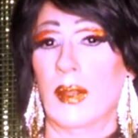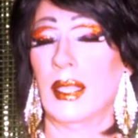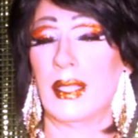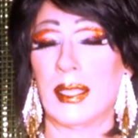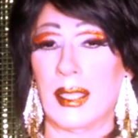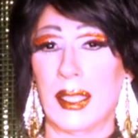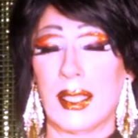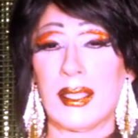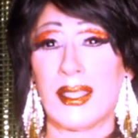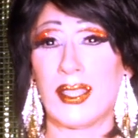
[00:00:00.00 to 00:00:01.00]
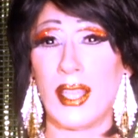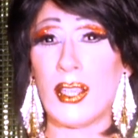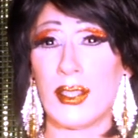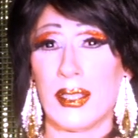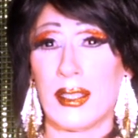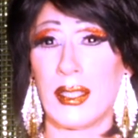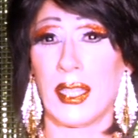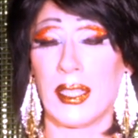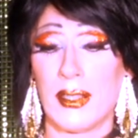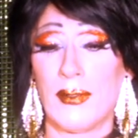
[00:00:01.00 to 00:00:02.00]
it's a seduction
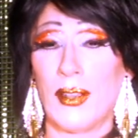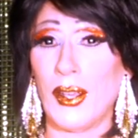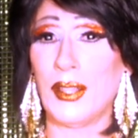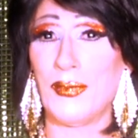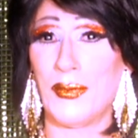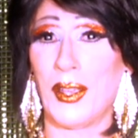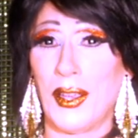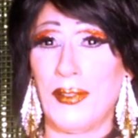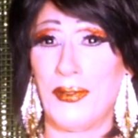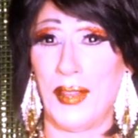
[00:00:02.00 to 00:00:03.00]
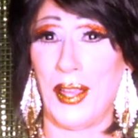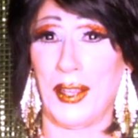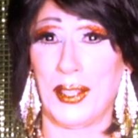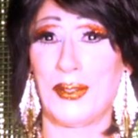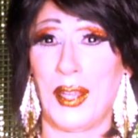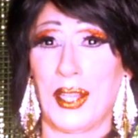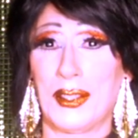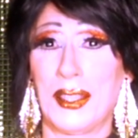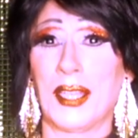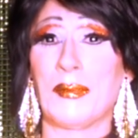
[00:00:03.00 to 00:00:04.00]
scene. It's a very, very, very
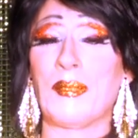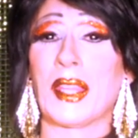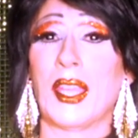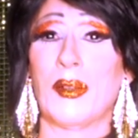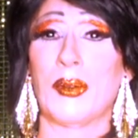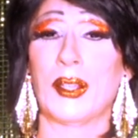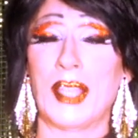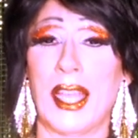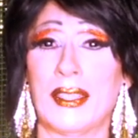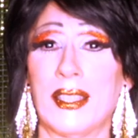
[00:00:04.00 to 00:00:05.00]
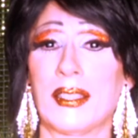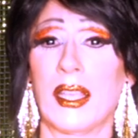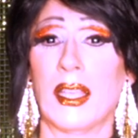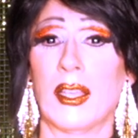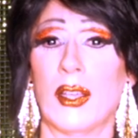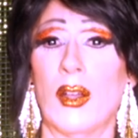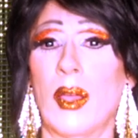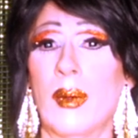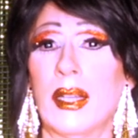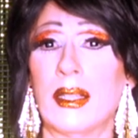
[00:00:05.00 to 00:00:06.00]
strange scene where John says, oh,
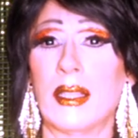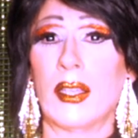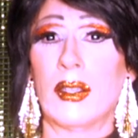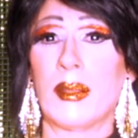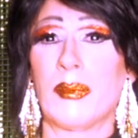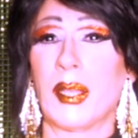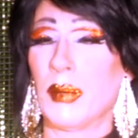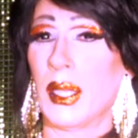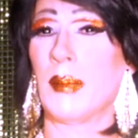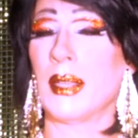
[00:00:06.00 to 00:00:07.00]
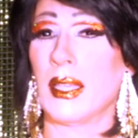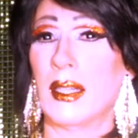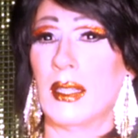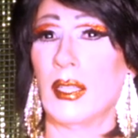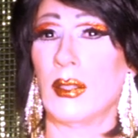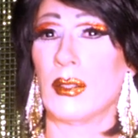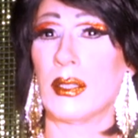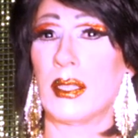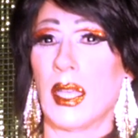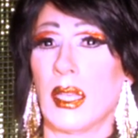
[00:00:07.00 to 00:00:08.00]
I wanted to tell you something, but I'm not going to tell you
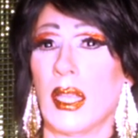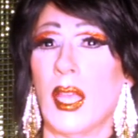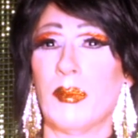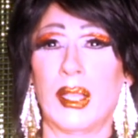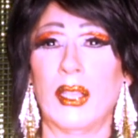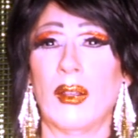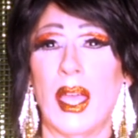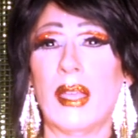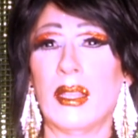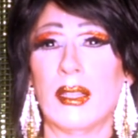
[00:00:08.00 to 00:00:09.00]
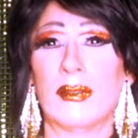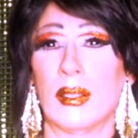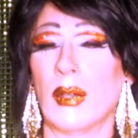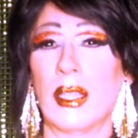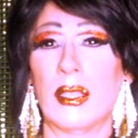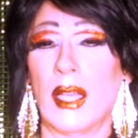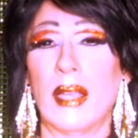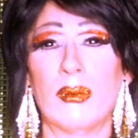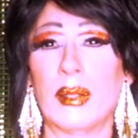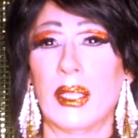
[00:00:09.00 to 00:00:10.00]
just yet. But, you know, I love you.
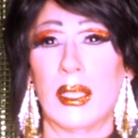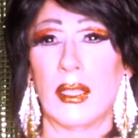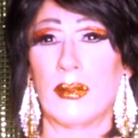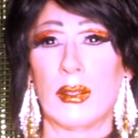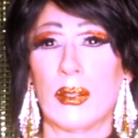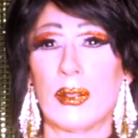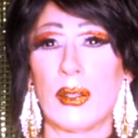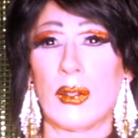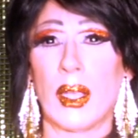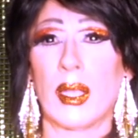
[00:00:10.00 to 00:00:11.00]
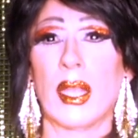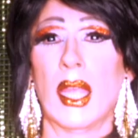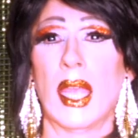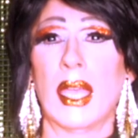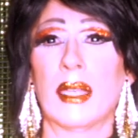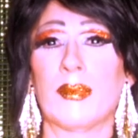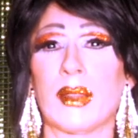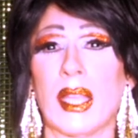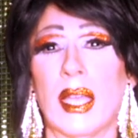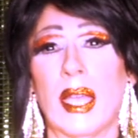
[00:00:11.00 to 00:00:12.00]
I really love you. You're so great.
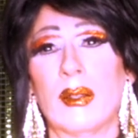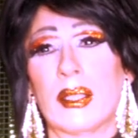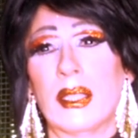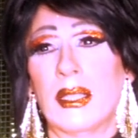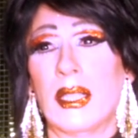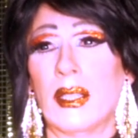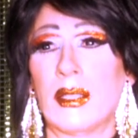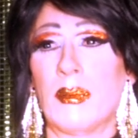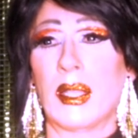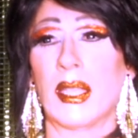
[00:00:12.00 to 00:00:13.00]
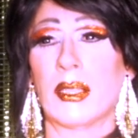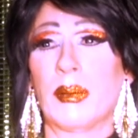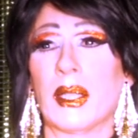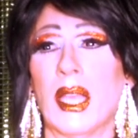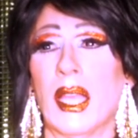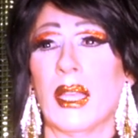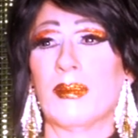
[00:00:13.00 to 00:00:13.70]
And I was going to tell you something else, but